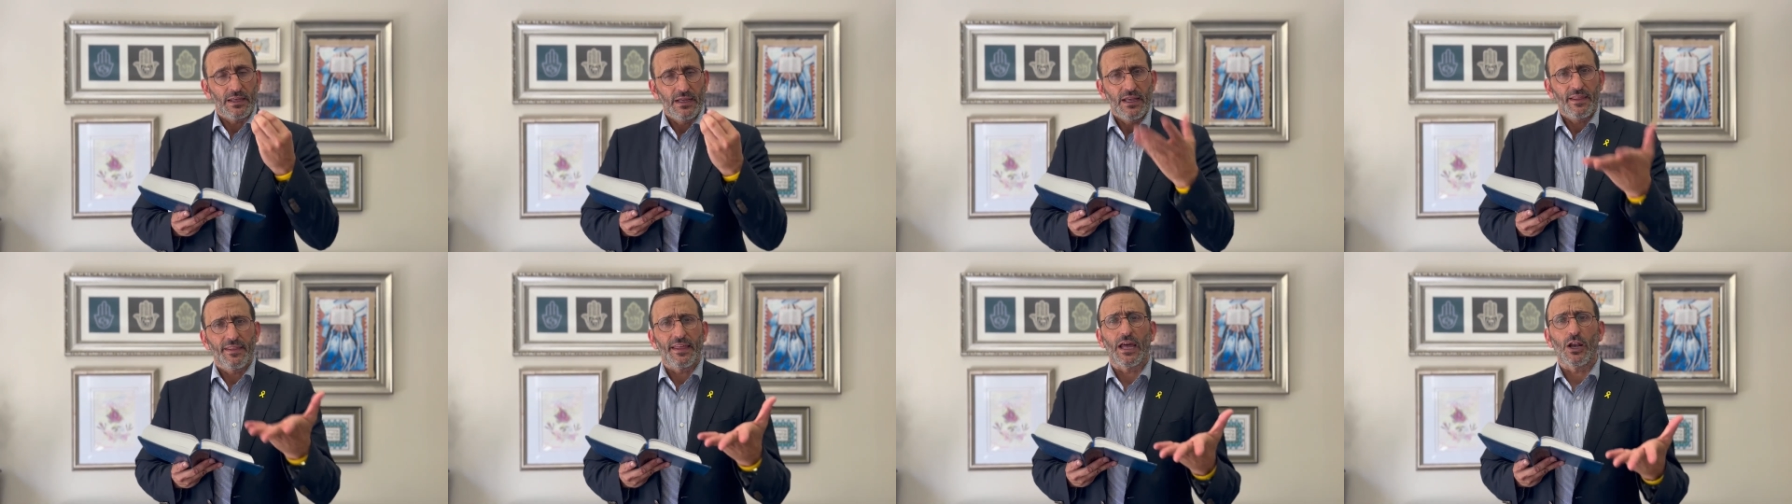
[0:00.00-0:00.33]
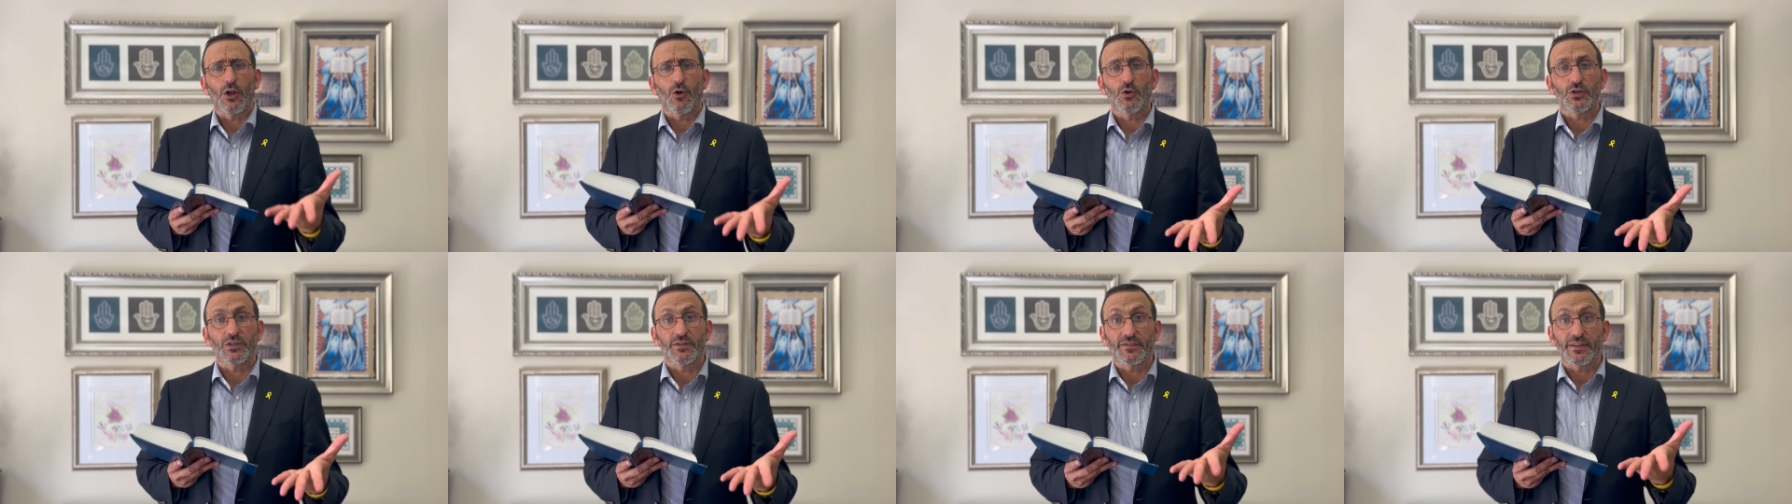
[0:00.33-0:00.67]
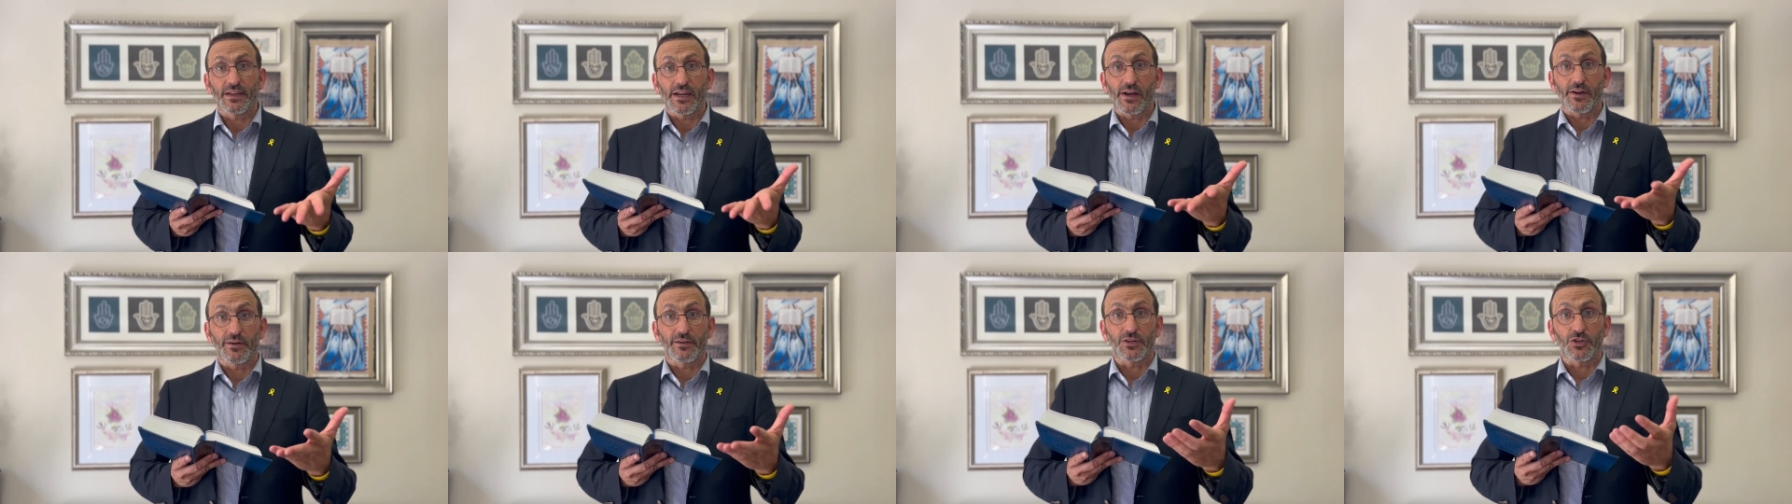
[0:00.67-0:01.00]
the Hilchot of
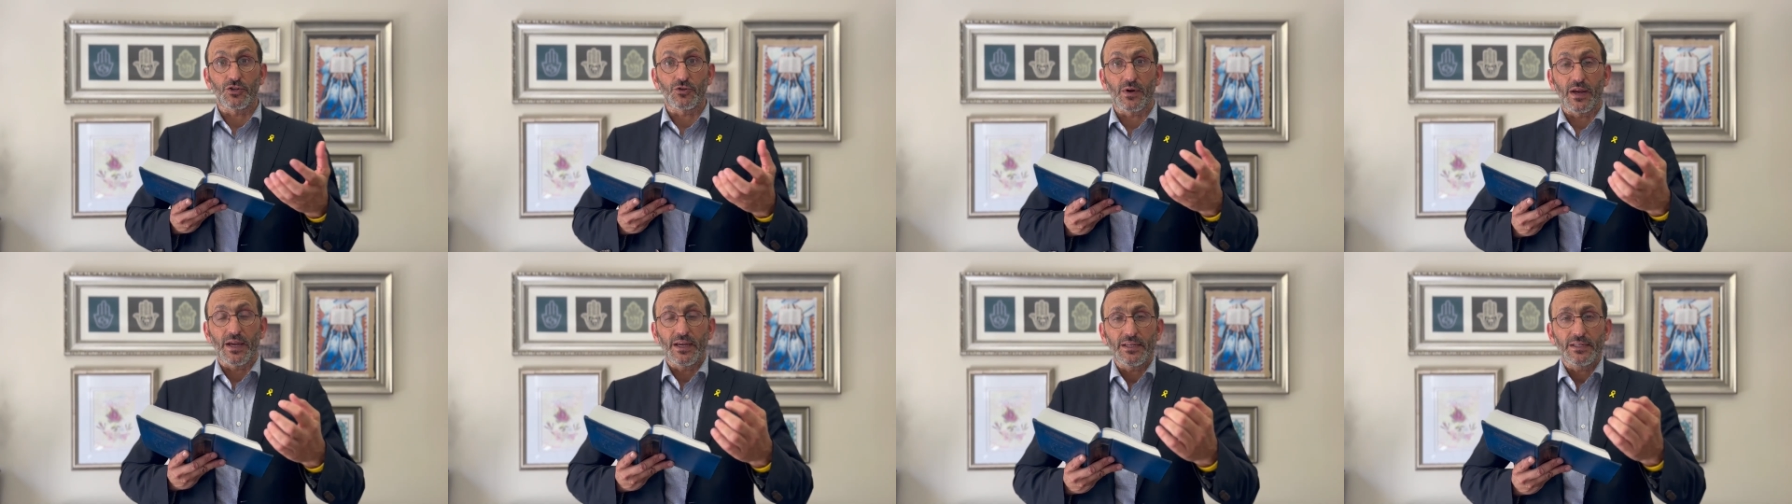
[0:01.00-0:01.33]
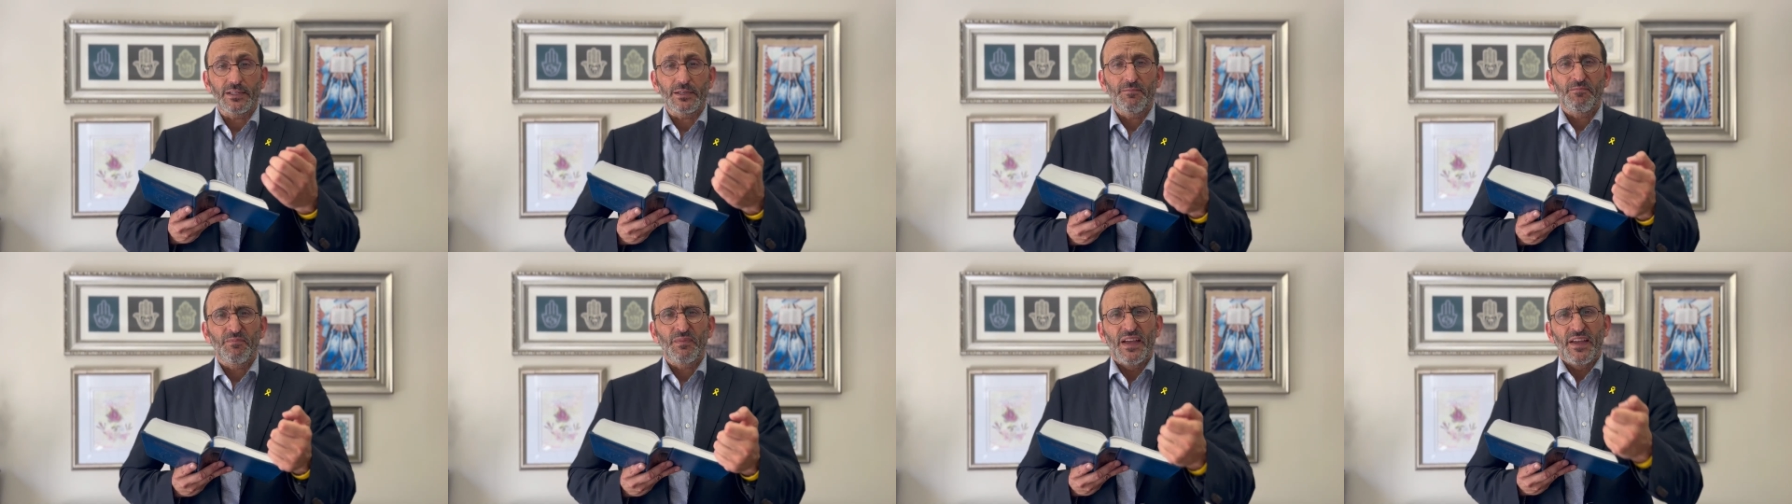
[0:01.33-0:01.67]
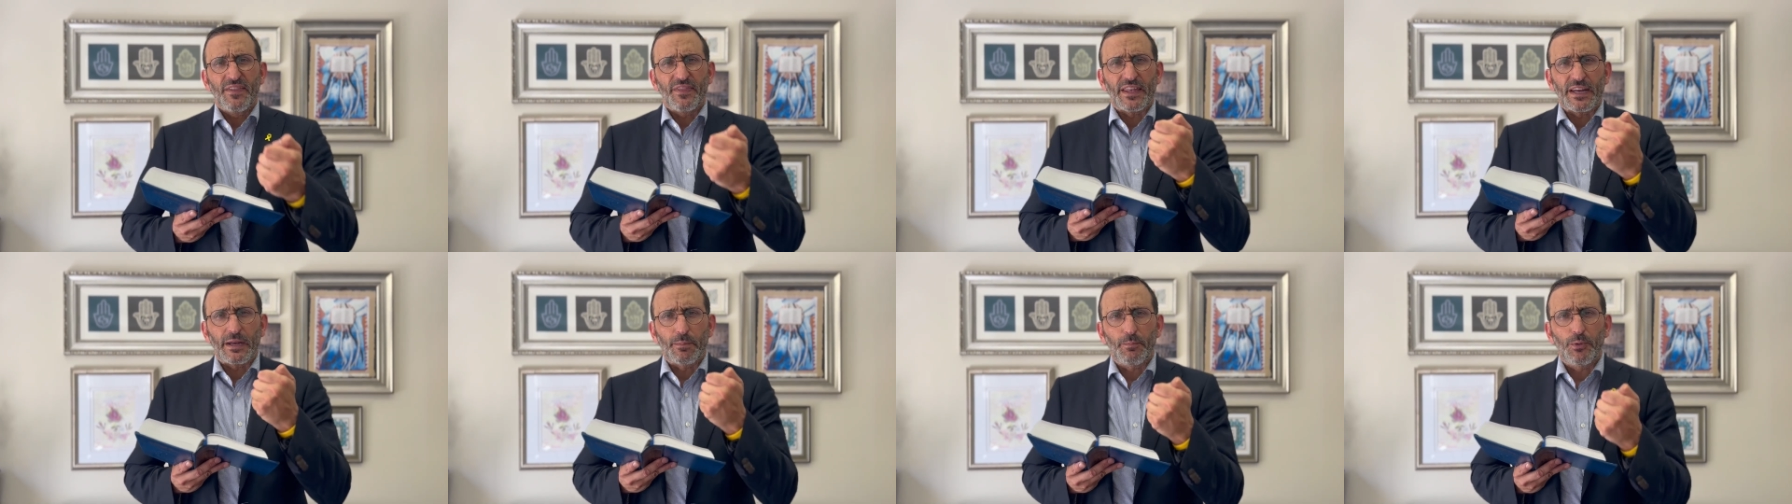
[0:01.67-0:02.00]
character traits,
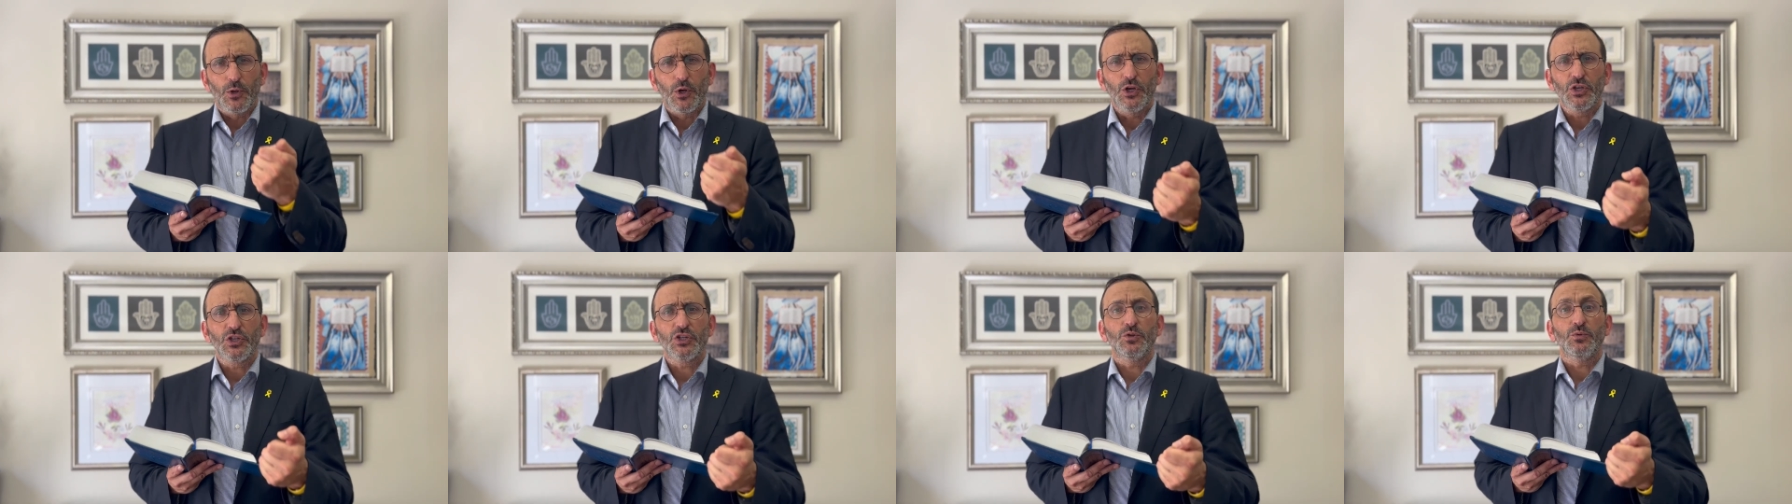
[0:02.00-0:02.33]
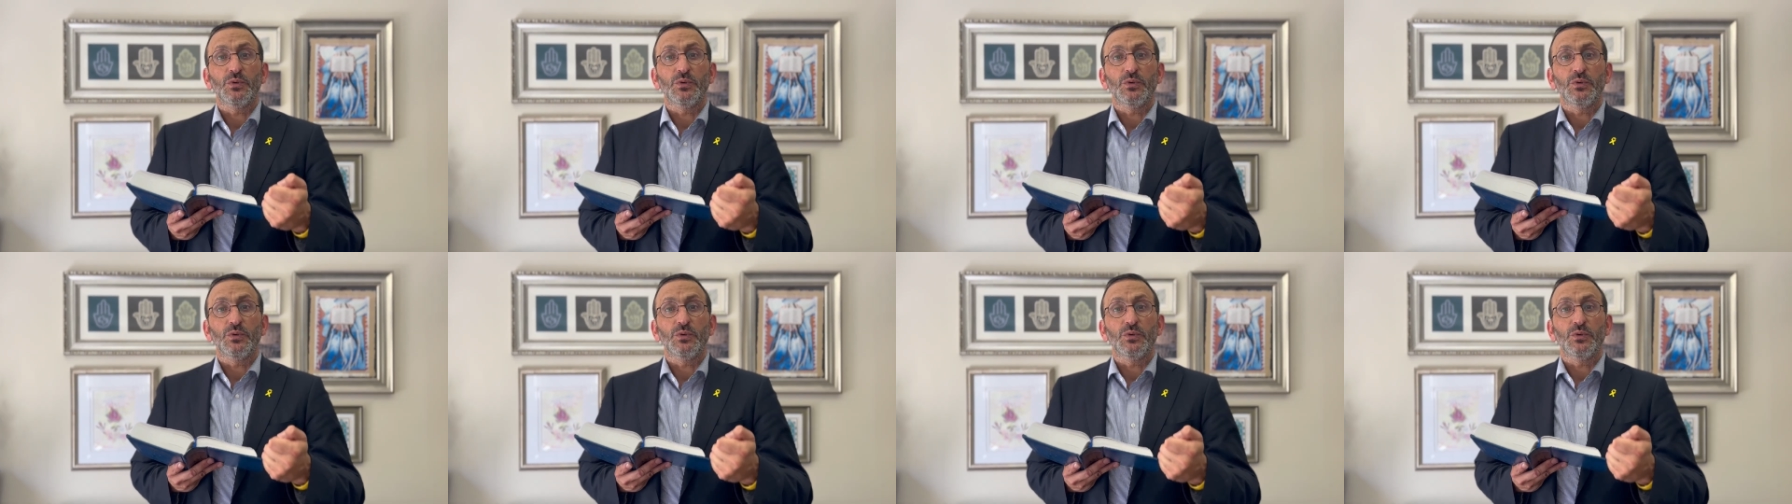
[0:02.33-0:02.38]
that a person